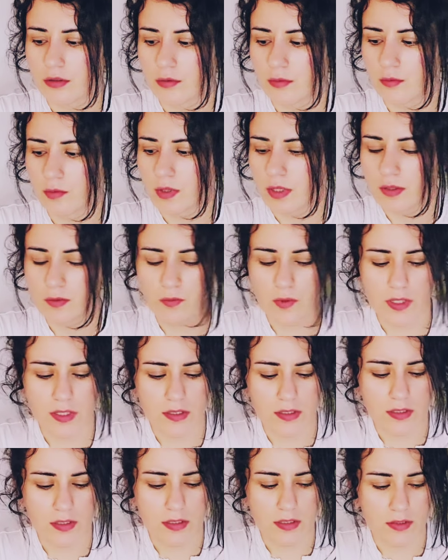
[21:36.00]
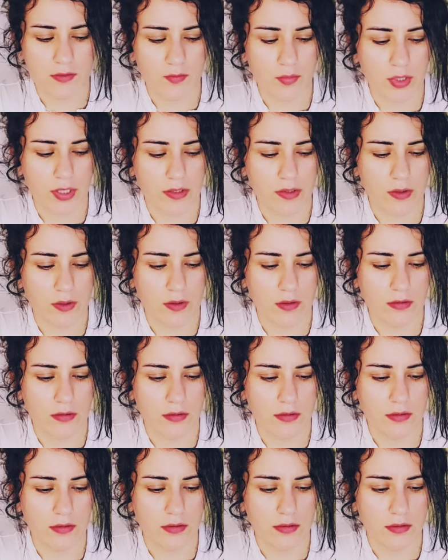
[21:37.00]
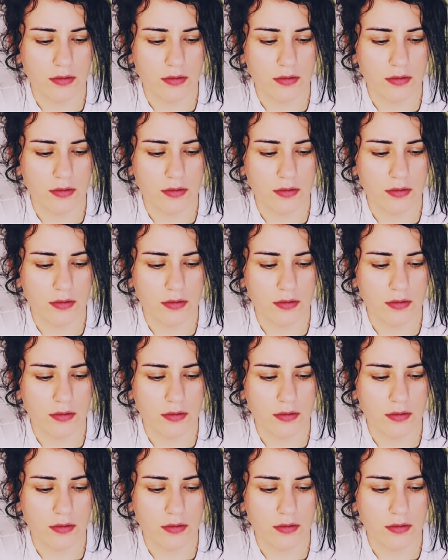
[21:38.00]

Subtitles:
What is this spread called?